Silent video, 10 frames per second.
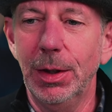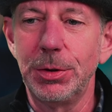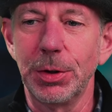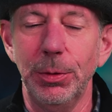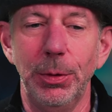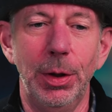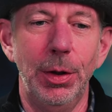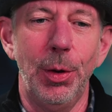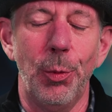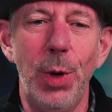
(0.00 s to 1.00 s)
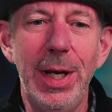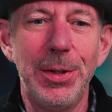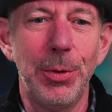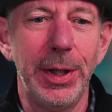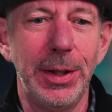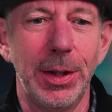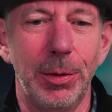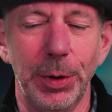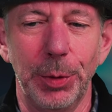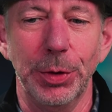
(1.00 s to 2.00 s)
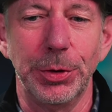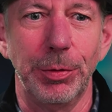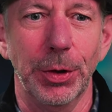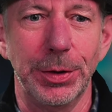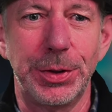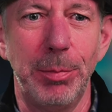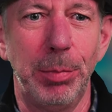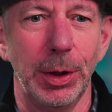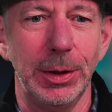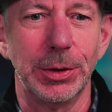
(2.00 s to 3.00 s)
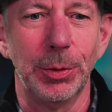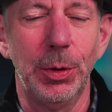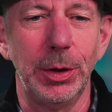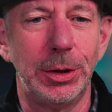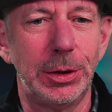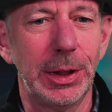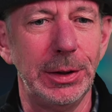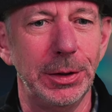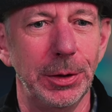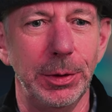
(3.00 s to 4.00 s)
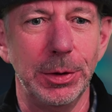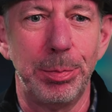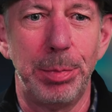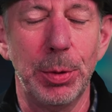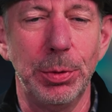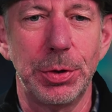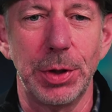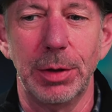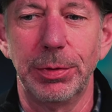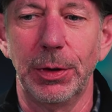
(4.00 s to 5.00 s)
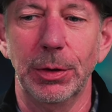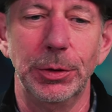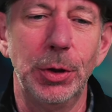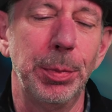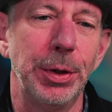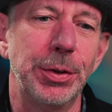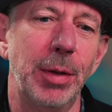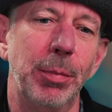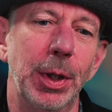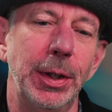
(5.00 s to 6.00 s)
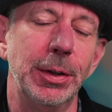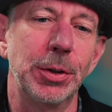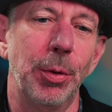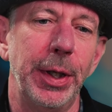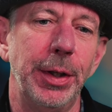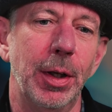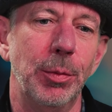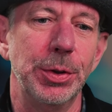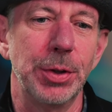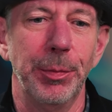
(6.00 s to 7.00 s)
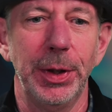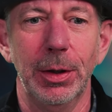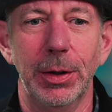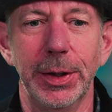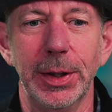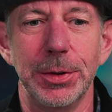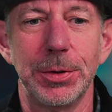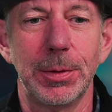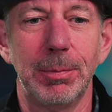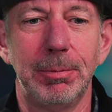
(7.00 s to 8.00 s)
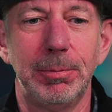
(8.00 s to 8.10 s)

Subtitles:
So where do I end up with once I've got the template? So what I tend to do is build stuff on top of the template, so I end up with something like this.